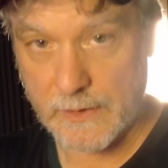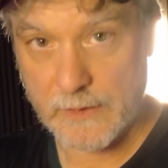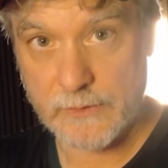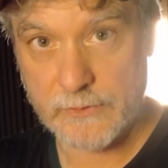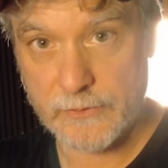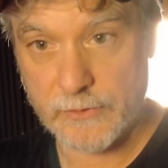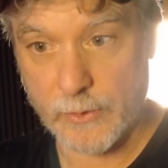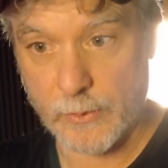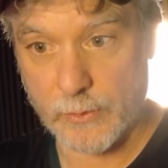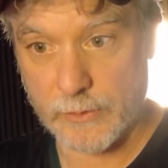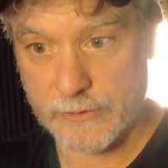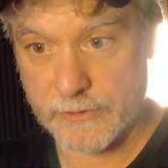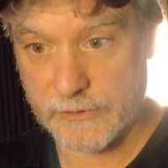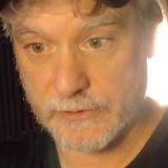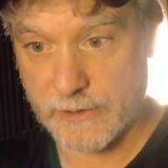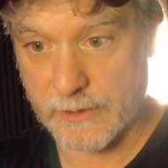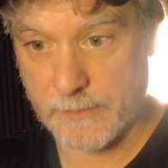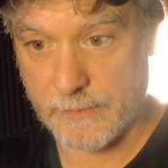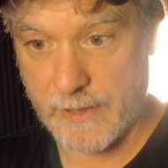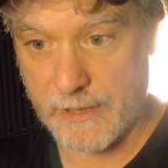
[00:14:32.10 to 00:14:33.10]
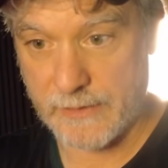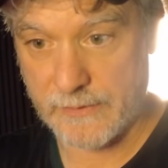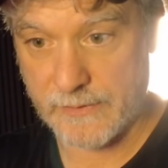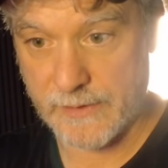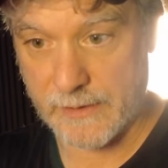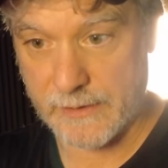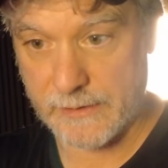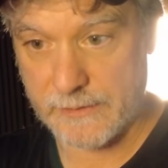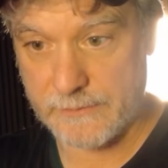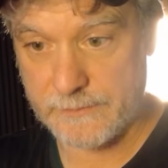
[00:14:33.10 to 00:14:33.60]
So we're just going to paste
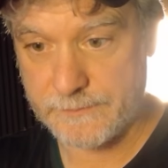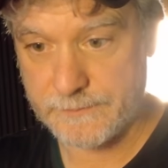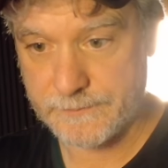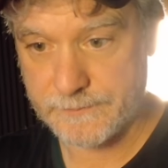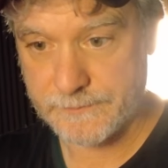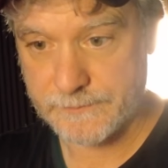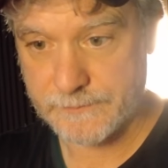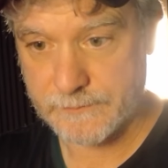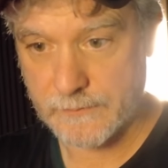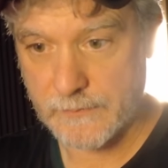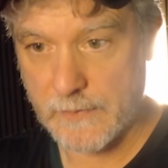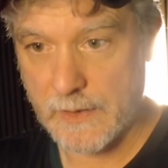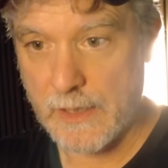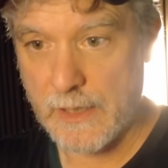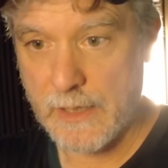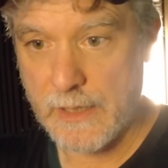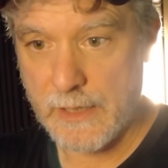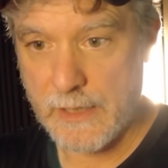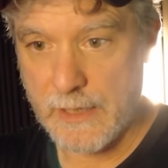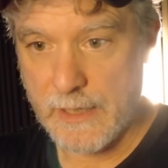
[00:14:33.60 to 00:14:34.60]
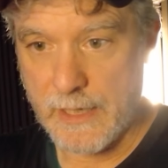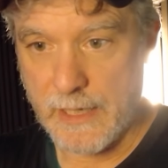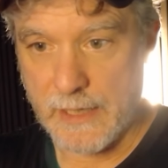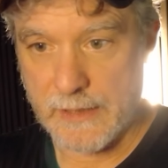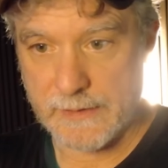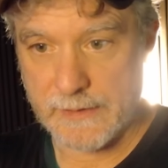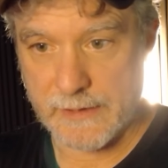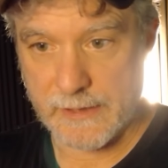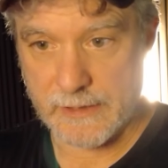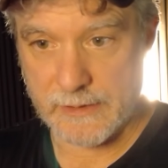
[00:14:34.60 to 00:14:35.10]
that in,
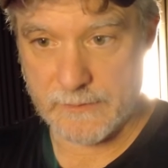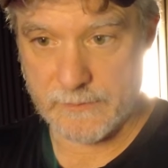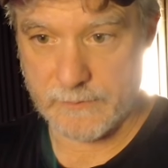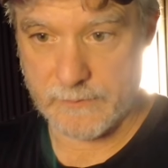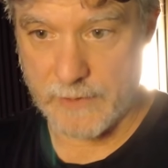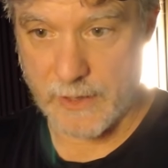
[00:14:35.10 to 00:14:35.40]
and then